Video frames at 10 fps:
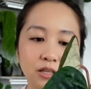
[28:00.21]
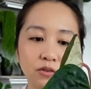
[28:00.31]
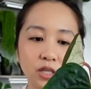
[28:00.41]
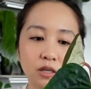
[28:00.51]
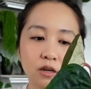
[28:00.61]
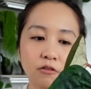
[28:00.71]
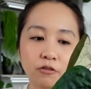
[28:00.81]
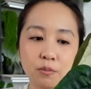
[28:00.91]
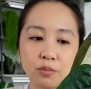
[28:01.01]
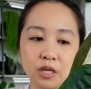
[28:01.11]
even
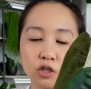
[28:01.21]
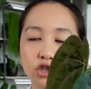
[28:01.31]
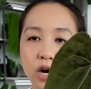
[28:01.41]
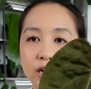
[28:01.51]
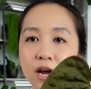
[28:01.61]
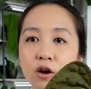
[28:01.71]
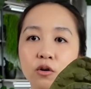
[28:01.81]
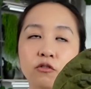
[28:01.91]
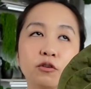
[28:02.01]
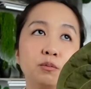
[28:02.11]
from being dried
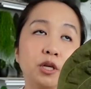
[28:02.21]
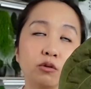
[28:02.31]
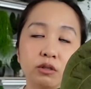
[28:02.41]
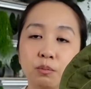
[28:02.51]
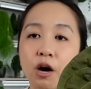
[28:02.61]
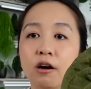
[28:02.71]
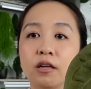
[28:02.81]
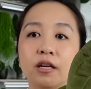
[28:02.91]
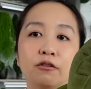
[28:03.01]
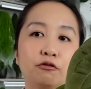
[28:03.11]
out, from being
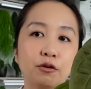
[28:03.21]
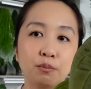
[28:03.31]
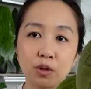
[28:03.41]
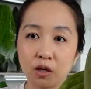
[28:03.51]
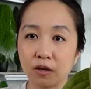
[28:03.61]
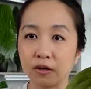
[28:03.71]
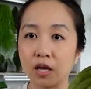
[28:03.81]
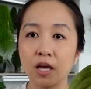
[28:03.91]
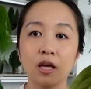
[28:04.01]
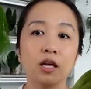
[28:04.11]
repotted, from being
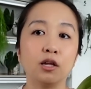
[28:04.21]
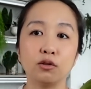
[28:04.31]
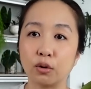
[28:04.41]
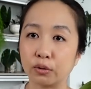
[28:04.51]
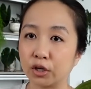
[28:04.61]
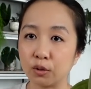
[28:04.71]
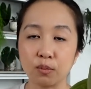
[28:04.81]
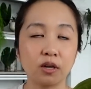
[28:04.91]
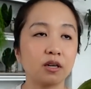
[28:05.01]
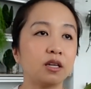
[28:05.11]
in lower
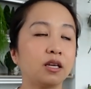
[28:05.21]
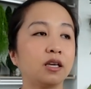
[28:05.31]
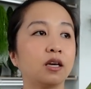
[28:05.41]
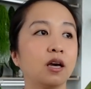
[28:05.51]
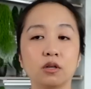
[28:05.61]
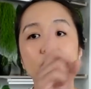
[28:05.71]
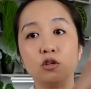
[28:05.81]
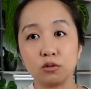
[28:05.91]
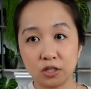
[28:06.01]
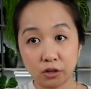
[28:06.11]
humidity.
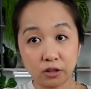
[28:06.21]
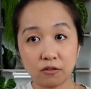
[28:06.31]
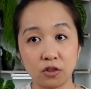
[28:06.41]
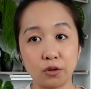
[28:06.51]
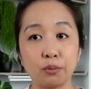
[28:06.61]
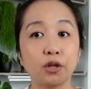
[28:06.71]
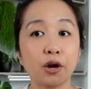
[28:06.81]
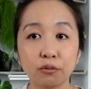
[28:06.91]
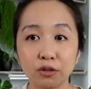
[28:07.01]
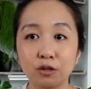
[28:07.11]
Used to live in the
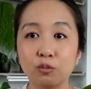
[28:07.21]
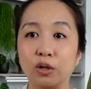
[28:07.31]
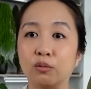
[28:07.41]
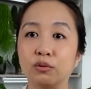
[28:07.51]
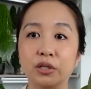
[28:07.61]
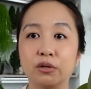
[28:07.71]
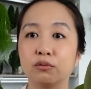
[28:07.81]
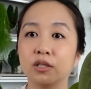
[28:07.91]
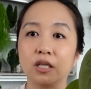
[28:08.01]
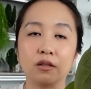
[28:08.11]
plant room with really,
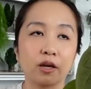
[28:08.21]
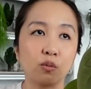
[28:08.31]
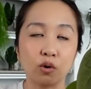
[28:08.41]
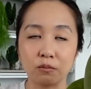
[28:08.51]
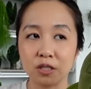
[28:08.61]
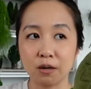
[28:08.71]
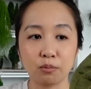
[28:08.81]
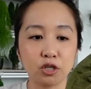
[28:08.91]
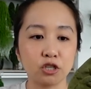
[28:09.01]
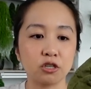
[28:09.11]
really like warm
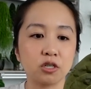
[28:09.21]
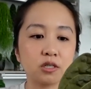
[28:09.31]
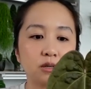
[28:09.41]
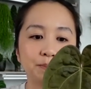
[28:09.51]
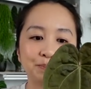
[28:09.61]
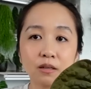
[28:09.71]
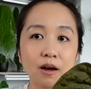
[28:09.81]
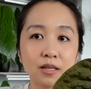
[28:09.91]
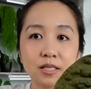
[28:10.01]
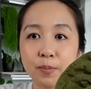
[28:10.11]
temperatures.
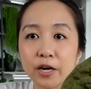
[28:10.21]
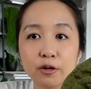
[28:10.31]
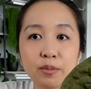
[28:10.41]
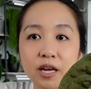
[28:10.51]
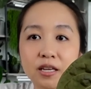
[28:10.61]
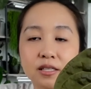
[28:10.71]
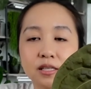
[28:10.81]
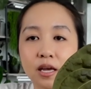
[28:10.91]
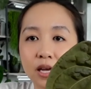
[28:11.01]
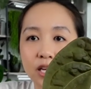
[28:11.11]
Got spider mites.
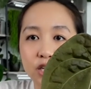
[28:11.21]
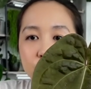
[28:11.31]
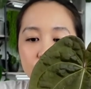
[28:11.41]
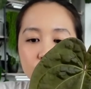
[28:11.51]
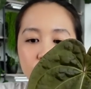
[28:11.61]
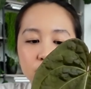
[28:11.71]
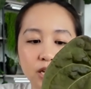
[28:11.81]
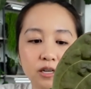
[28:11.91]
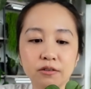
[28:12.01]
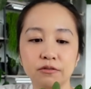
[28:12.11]
She's just
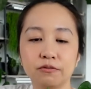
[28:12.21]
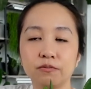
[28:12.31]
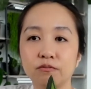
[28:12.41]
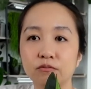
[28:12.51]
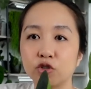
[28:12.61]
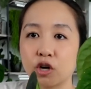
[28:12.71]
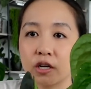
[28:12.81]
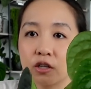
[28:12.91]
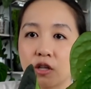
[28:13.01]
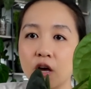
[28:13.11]
kind of
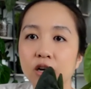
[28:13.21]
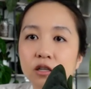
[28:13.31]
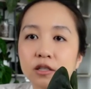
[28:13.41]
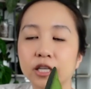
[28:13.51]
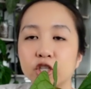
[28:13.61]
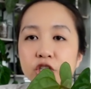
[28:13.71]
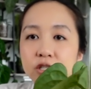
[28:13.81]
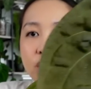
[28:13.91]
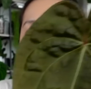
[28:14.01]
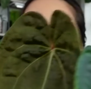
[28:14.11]
trucking along. Like she's
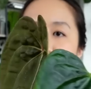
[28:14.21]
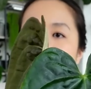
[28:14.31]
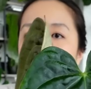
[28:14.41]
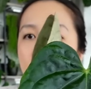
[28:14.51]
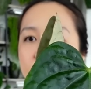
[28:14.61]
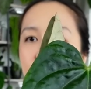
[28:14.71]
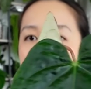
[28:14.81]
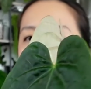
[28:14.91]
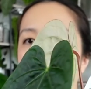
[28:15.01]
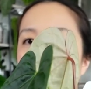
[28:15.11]
got some
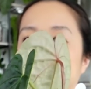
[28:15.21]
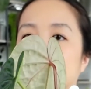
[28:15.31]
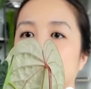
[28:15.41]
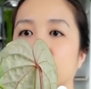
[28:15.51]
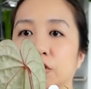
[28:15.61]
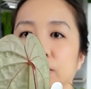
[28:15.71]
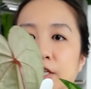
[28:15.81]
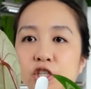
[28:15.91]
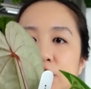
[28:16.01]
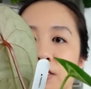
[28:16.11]
damage for sure.
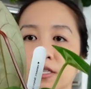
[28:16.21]
Like she's